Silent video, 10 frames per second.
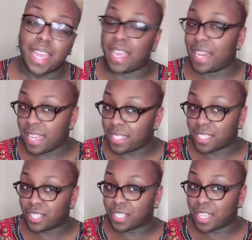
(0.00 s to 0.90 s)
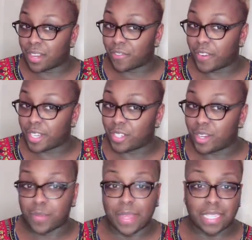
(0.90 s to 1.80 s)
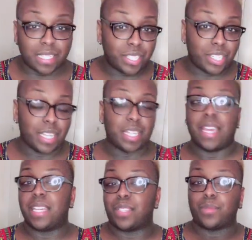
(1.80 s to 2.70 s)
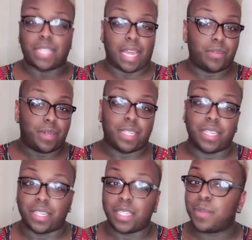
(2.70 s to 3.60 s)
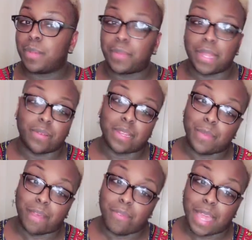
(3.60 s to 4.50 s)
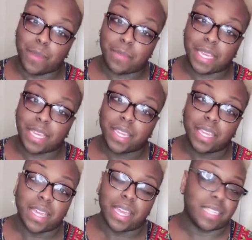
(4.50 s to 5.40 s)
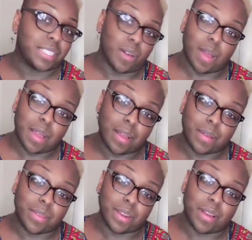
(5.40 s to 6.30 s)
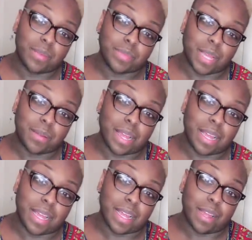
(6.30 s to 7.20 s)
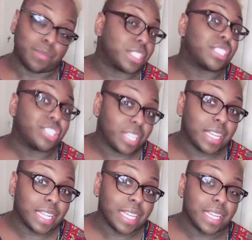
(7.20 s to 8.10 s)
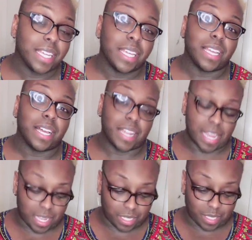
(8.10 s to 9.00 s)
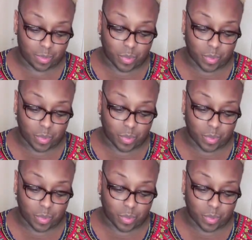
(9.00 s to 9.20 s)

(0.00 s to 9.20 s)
And Esther just getting a free trip. Esther chilling. Esther was like, look, these people ain't really my family. And so, I'm just chilling on Esther.